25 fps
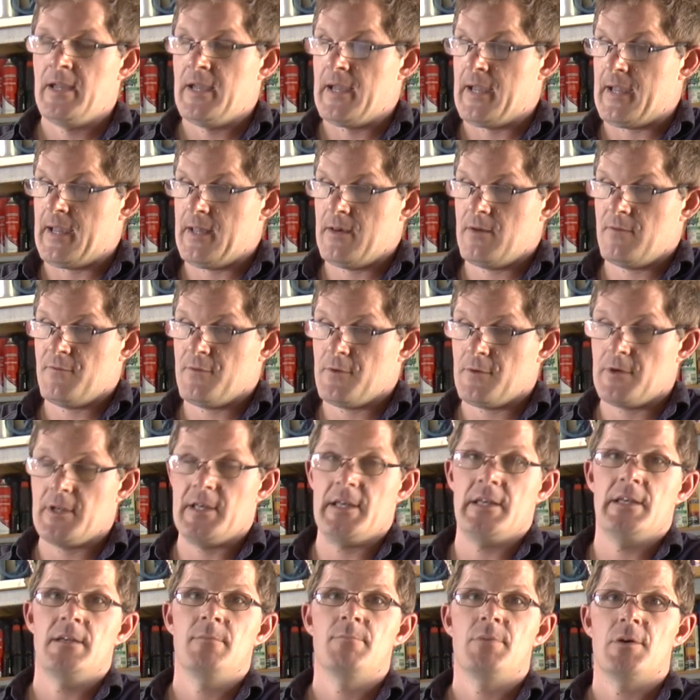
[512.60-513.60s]
and I've got an
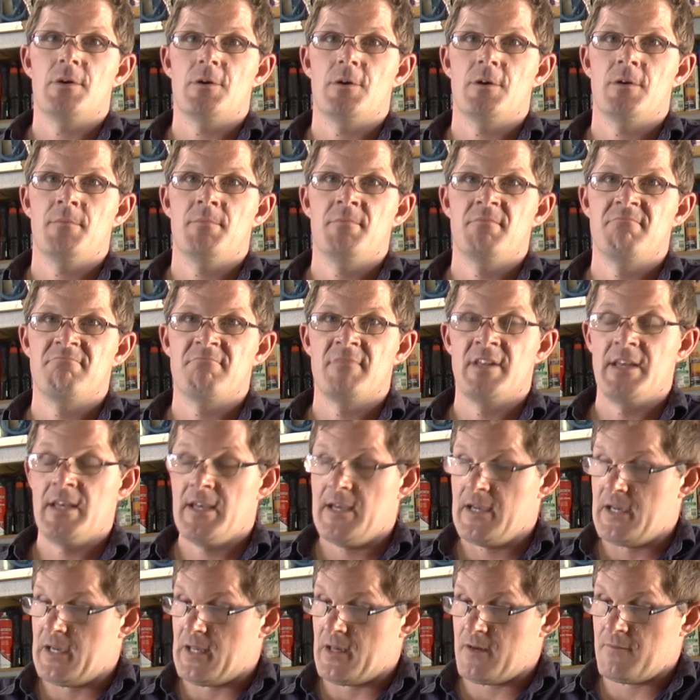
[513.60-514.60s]
EPIRB,
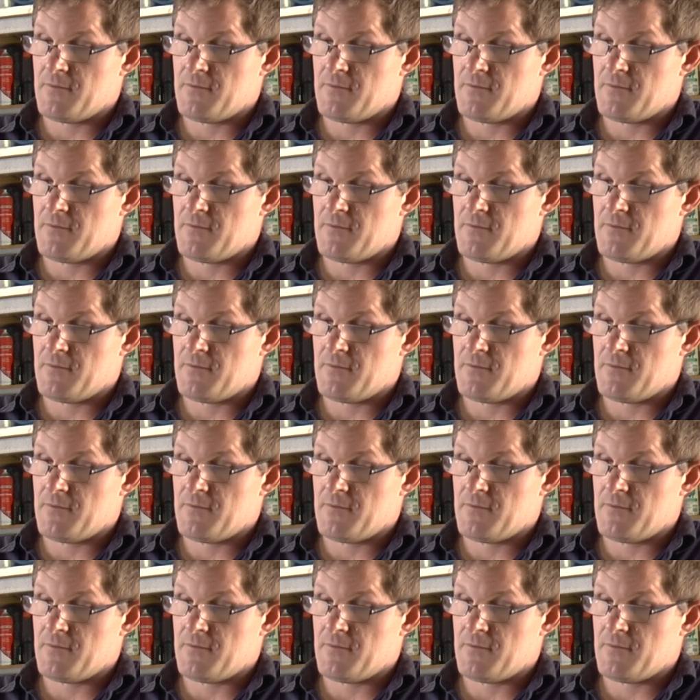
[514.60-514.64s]
and